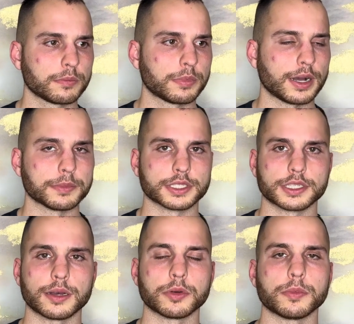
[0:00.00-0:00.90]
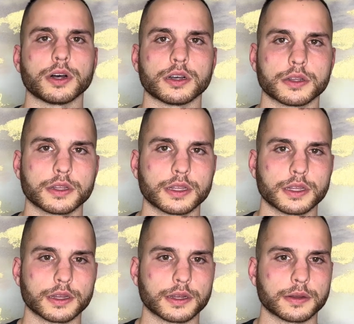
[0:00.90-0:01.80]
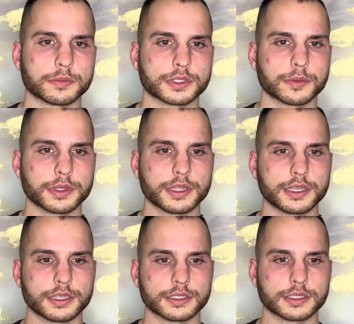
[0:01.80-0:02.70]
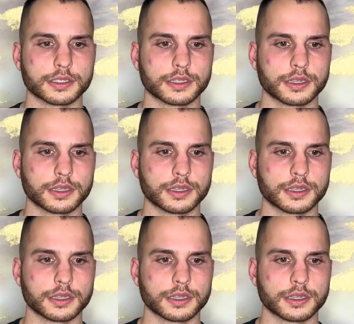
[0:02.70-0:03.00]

Padmasambhava, some of these